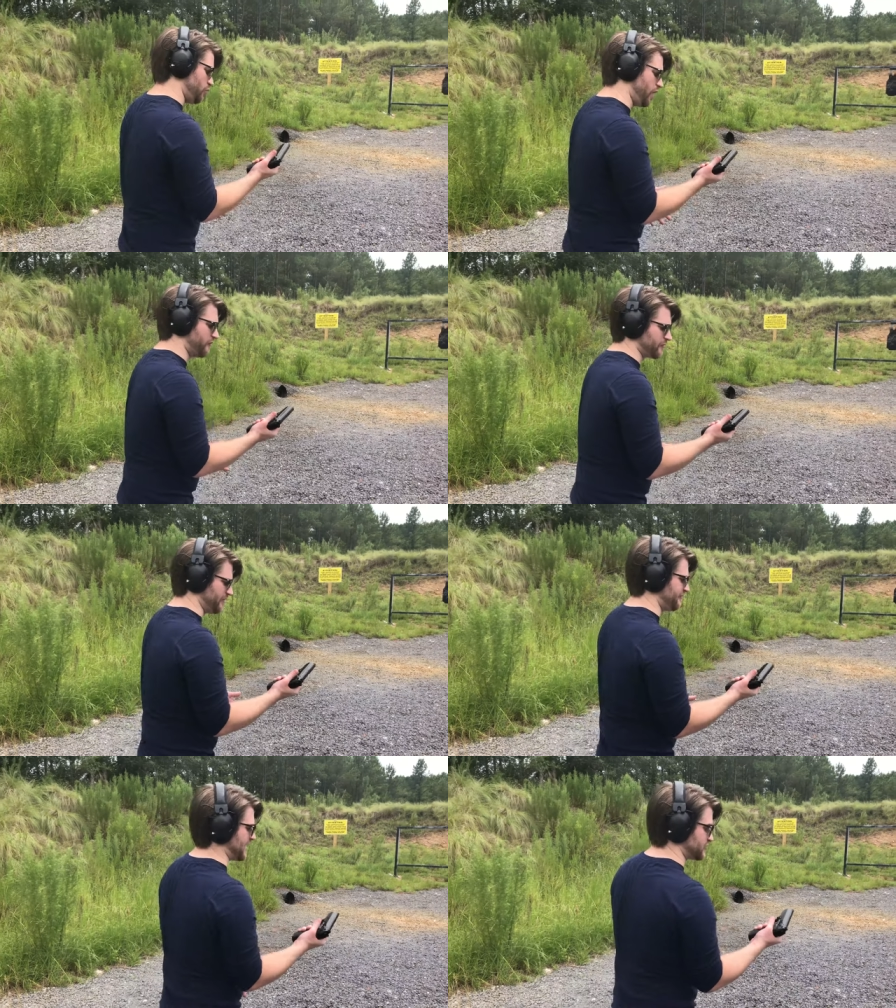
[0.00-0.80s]
Well, from
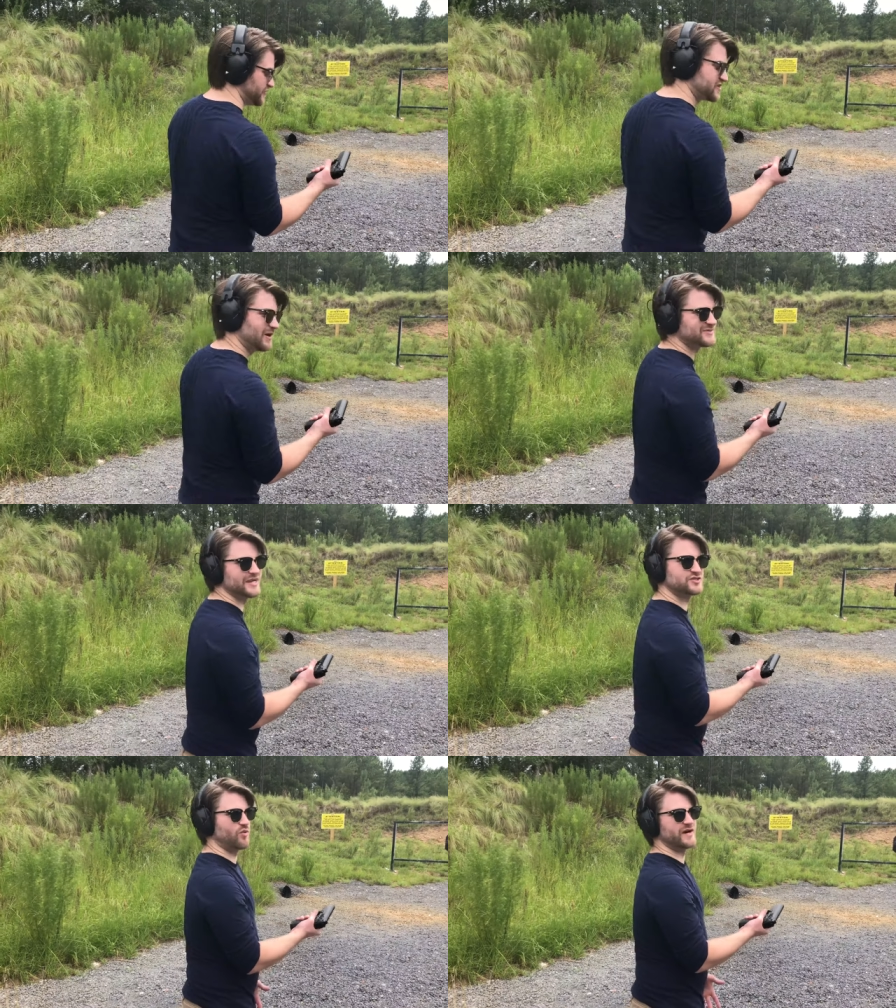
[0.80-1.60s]
the factory, this gun was
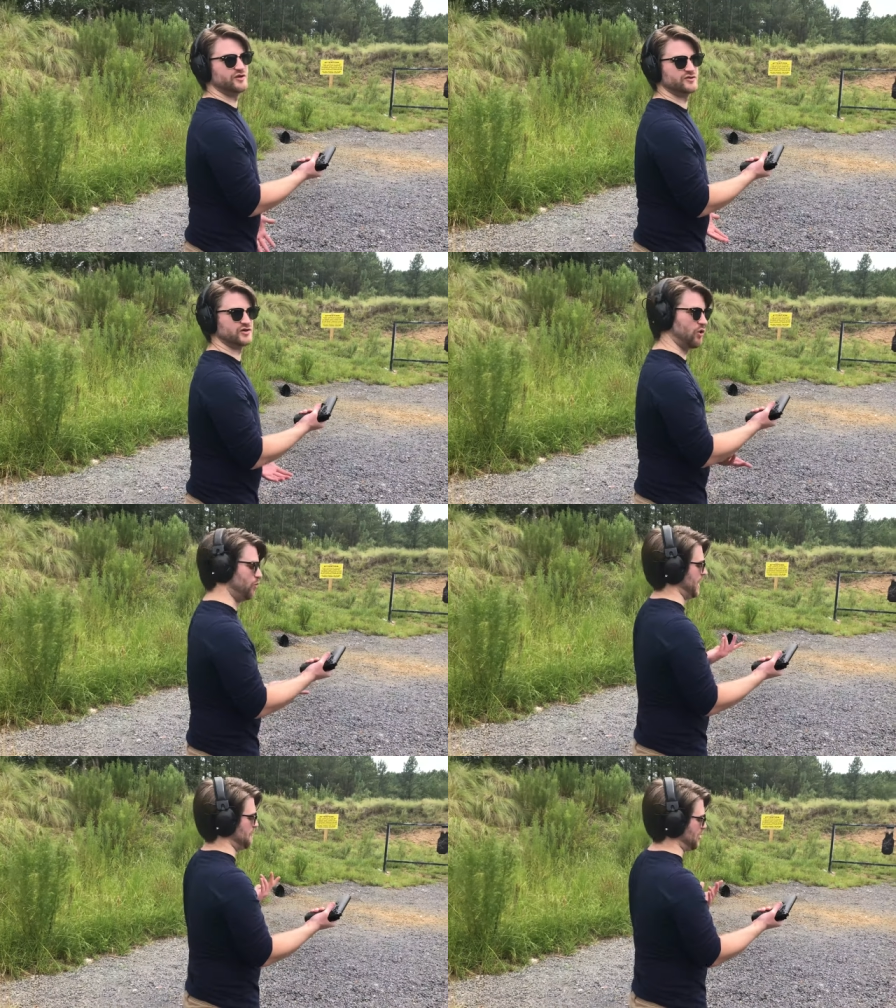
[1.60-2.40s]
like 20 years
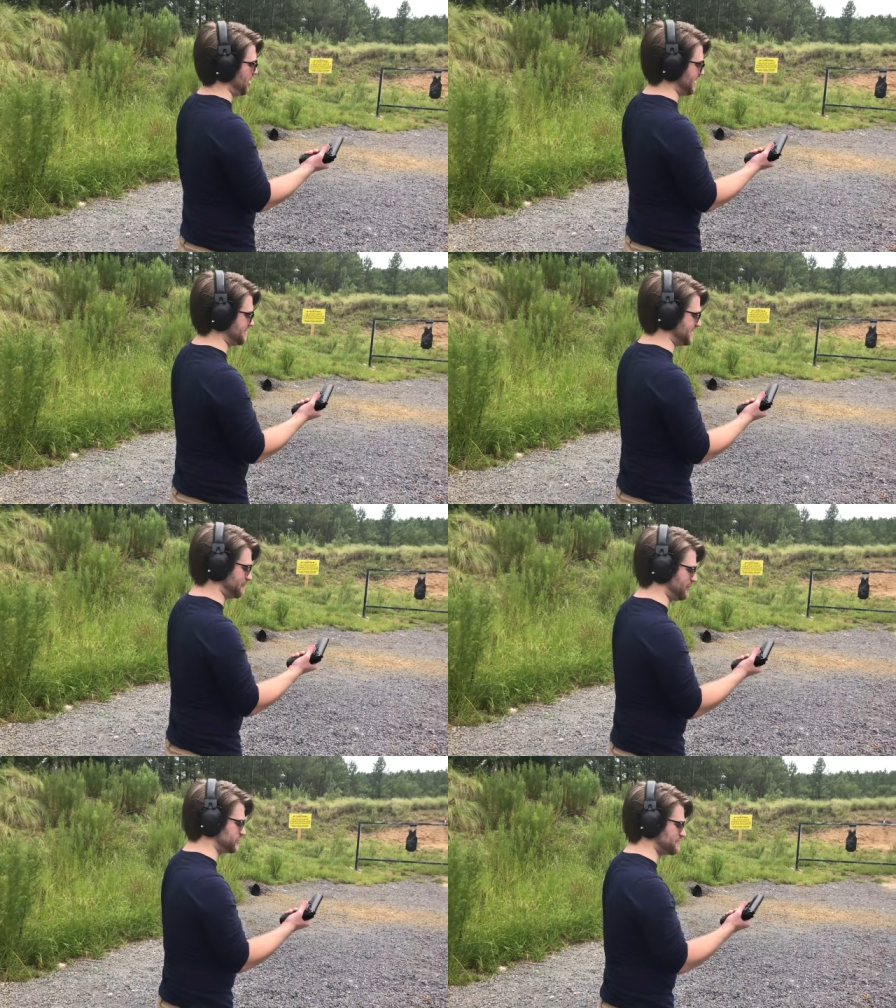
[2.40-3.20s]
old when I bought it. I think
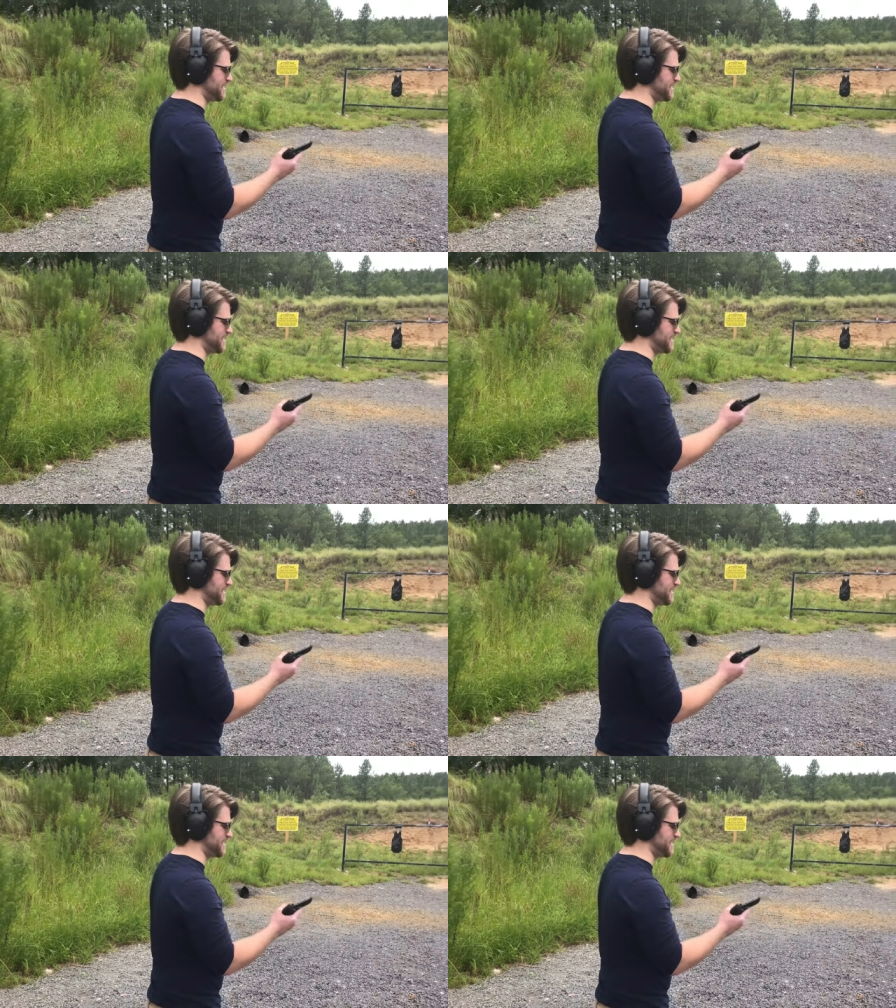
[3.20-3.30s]
mine was